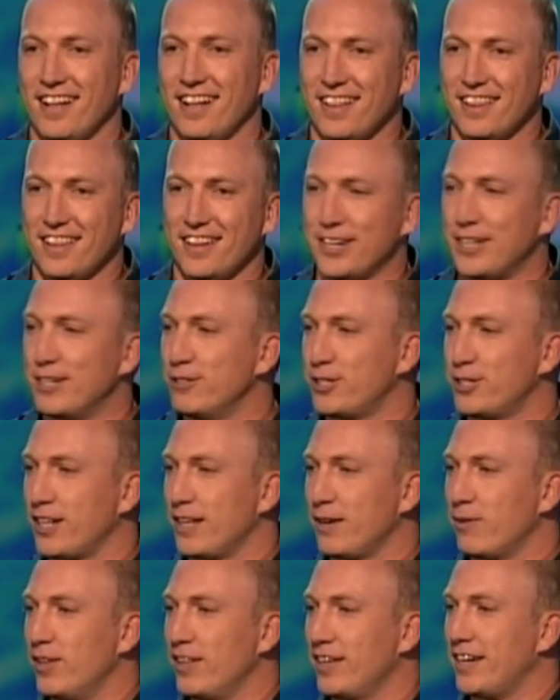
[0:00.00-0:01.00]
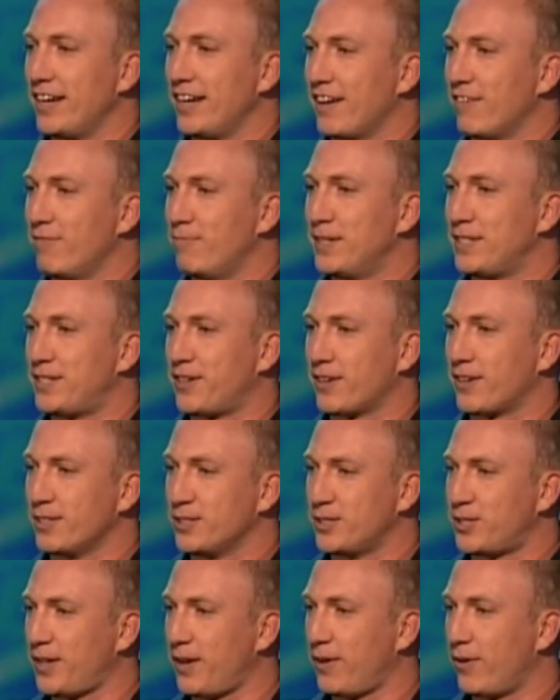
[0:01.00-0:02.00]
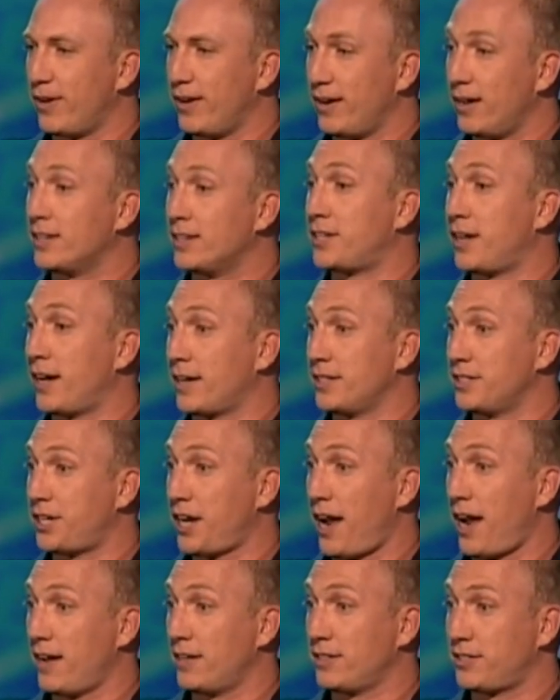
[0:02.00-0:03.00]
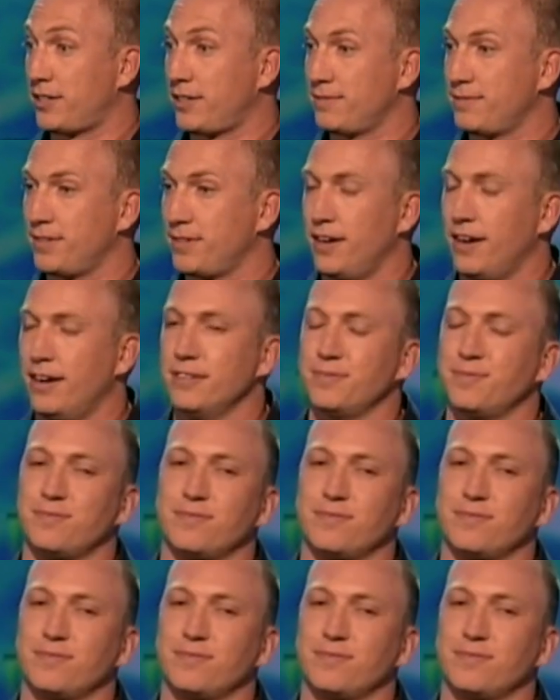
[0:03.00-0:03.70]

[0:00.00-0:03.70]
they're usually willing to give Mr. Considerate a second chance, you know?